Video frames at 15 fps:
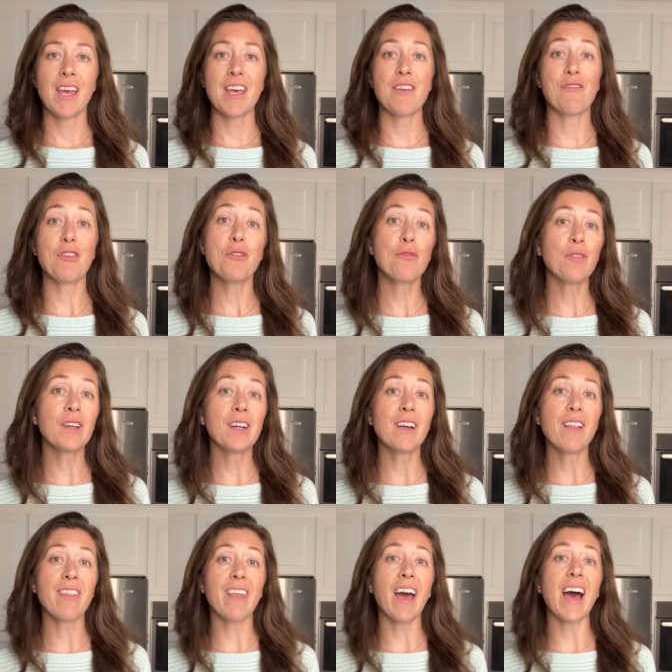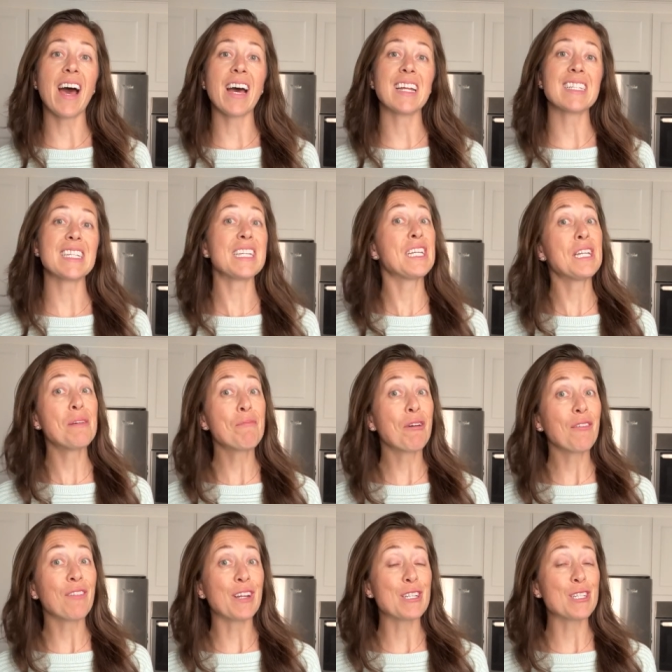If you feel that eating more
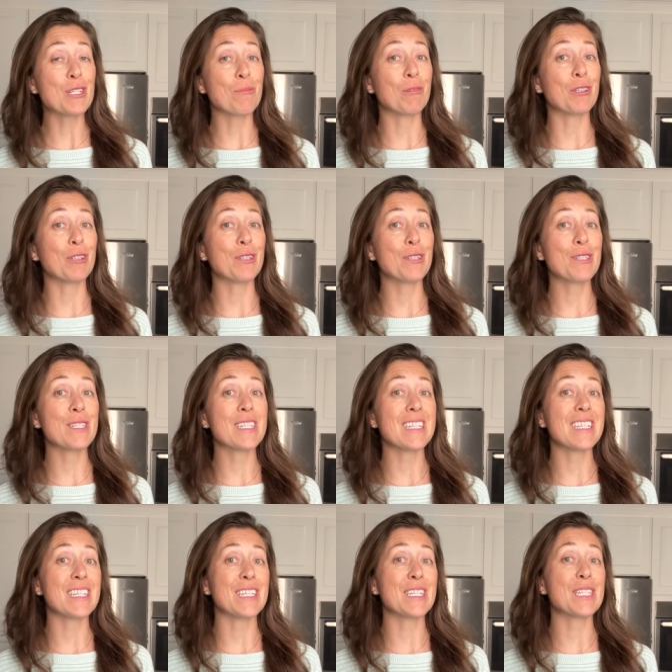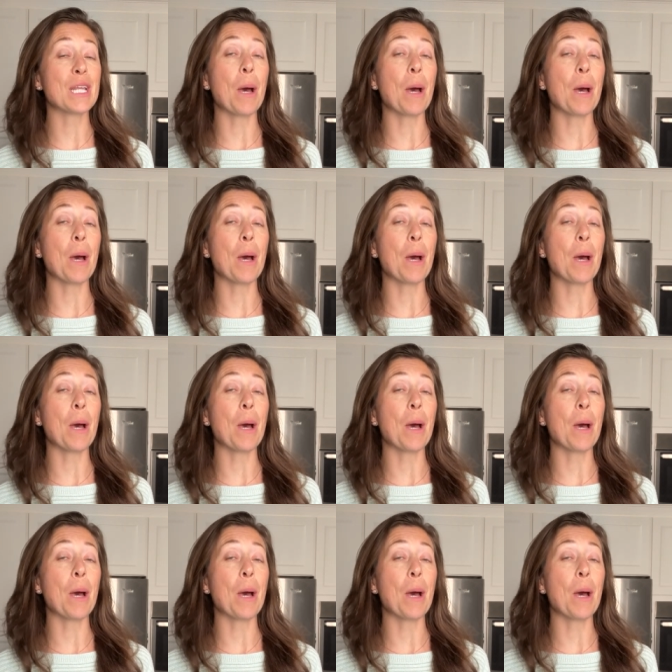vegetables is